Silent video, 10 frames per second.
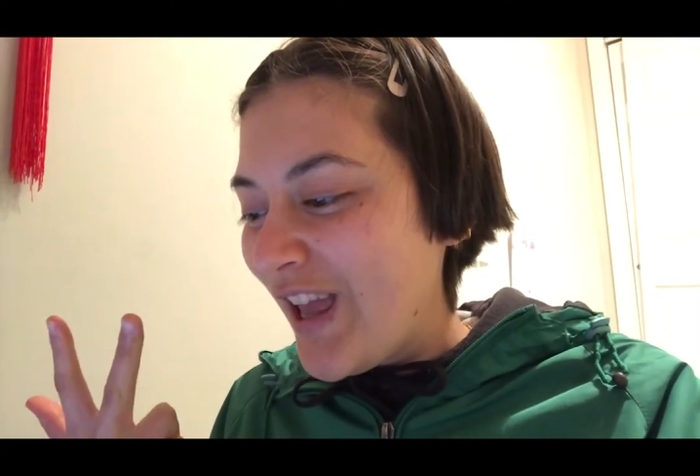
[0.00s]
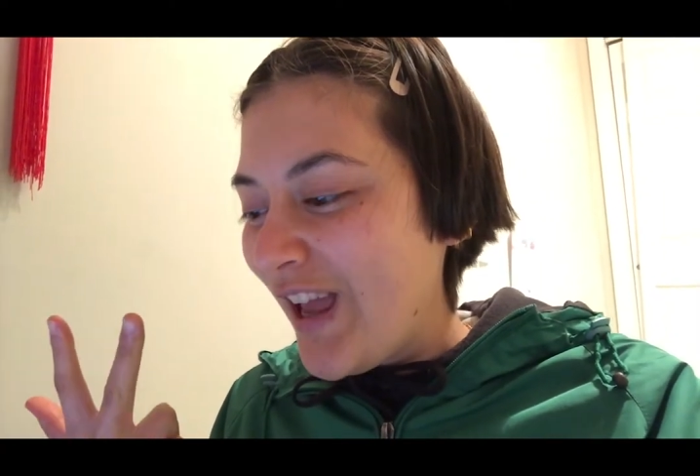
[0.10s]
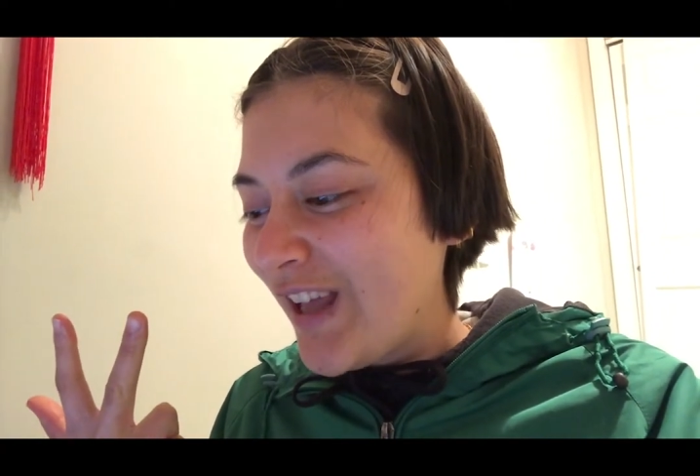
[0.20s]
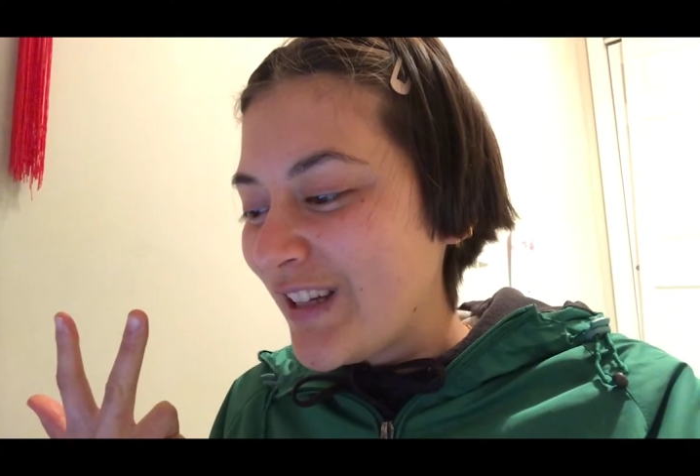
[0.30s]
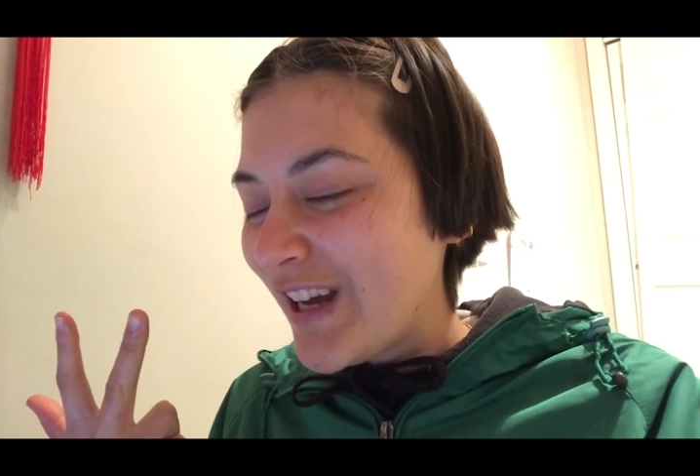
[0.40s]

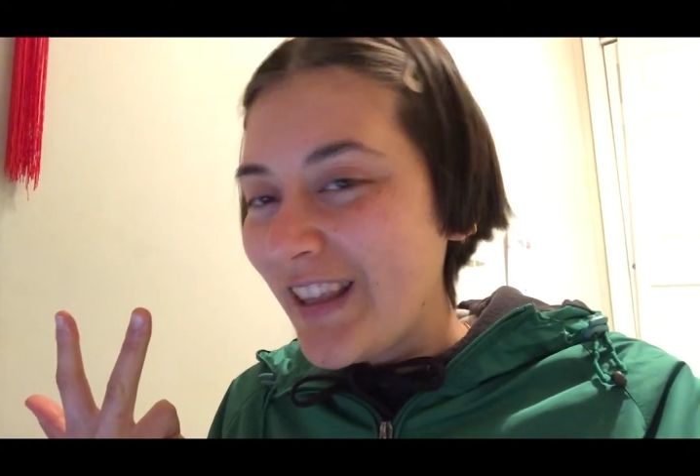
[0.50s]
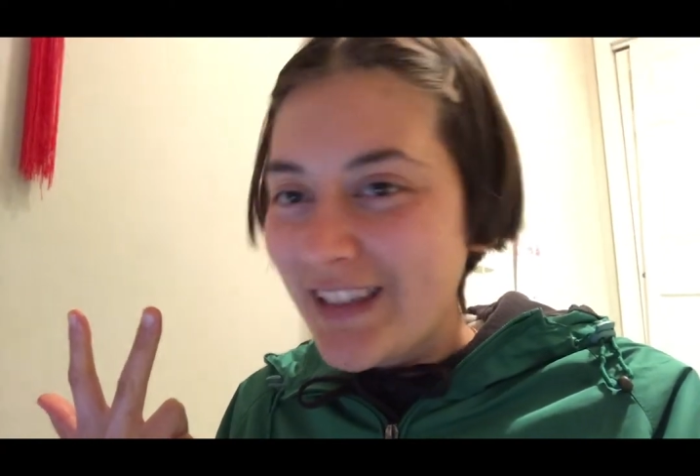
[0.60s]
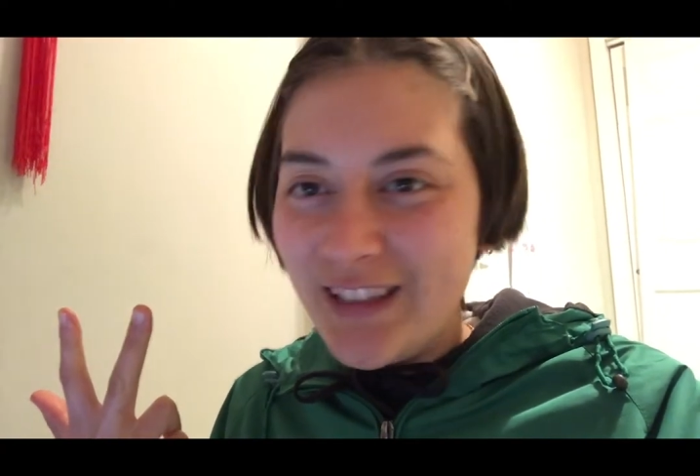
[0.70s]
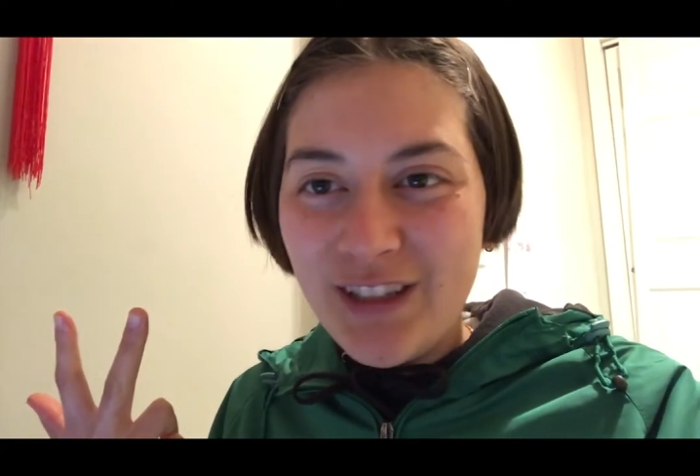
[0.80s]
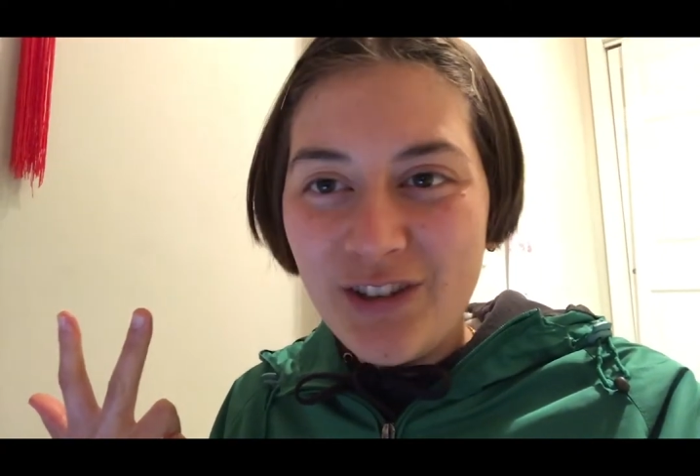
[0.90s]
and I think
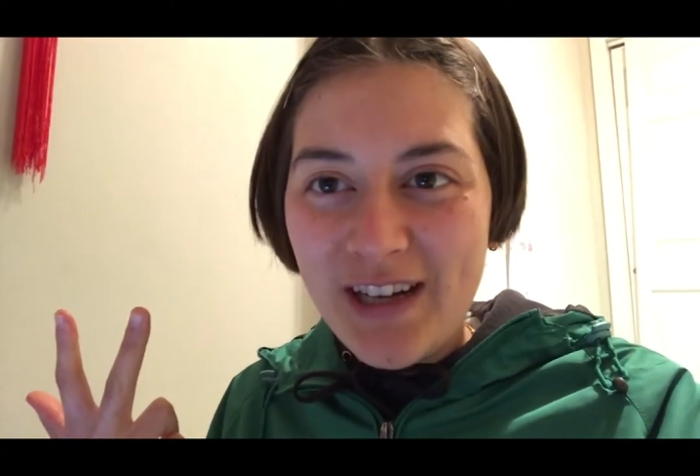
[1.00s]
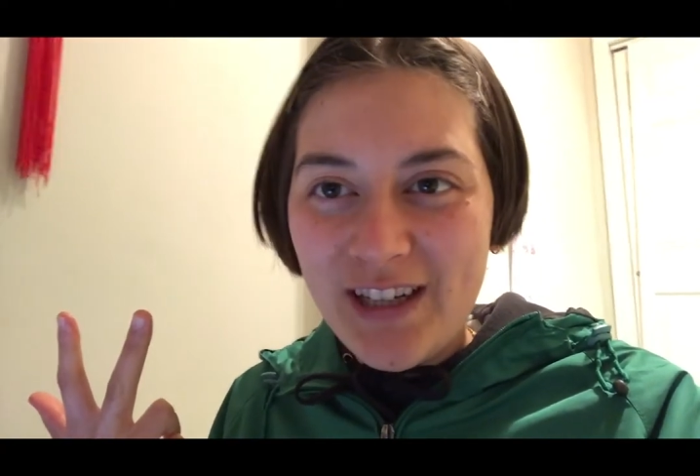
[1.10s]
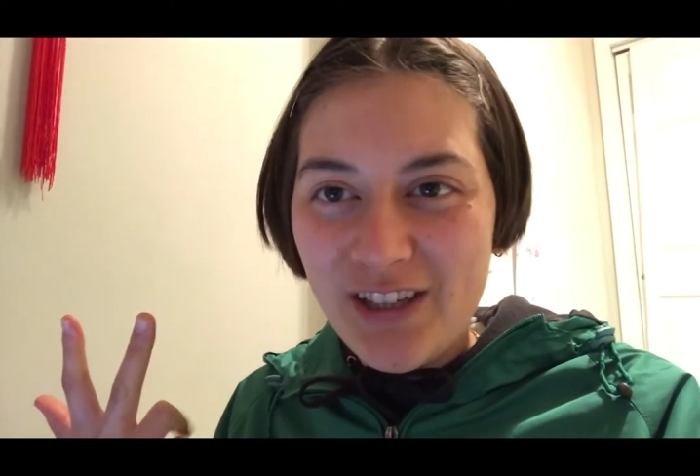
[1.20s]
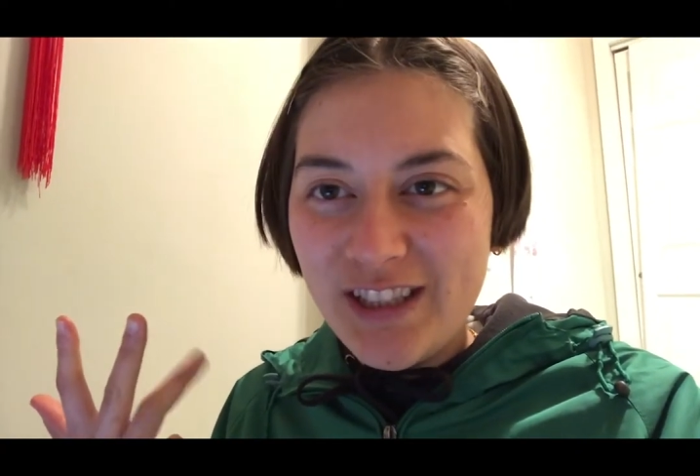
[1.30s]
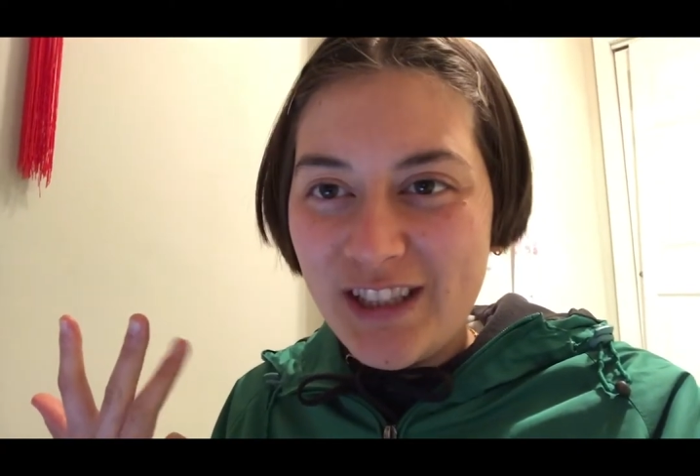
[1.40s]
the little
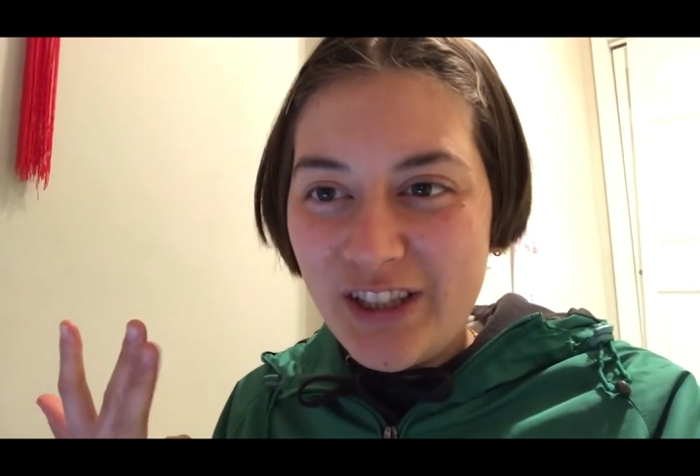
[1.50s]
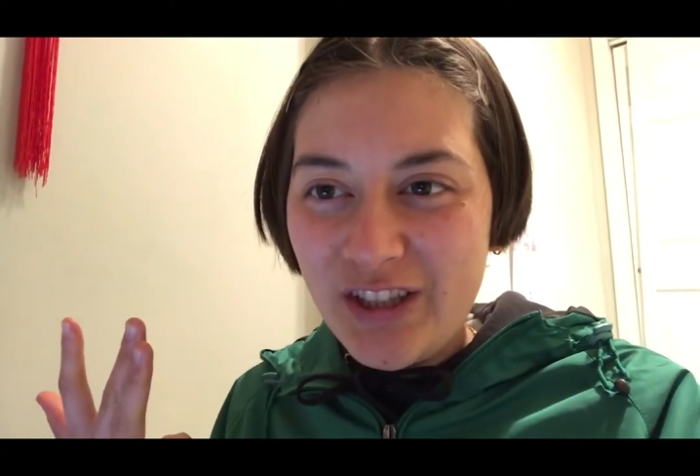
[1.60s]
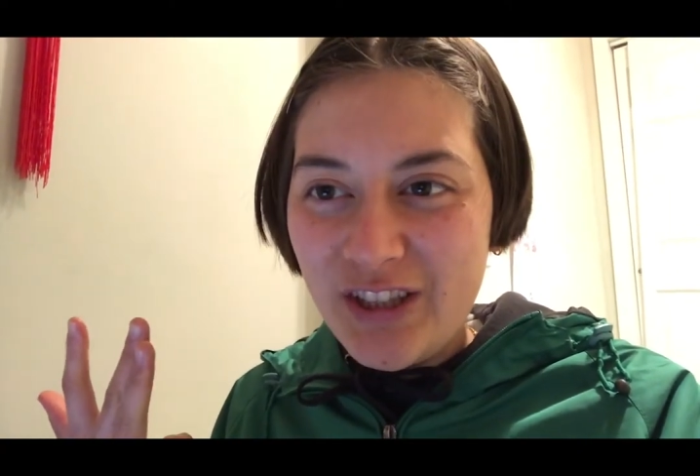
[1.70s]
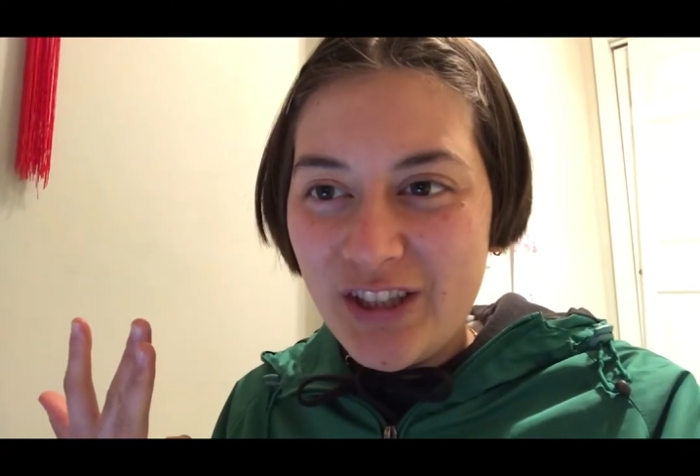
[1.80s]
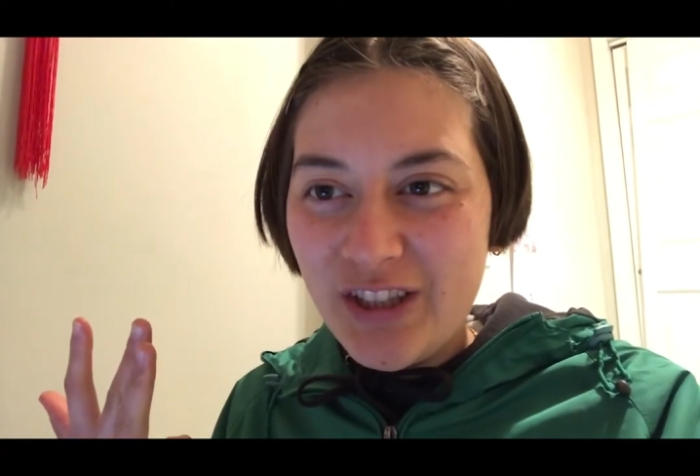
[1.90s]
air conditioner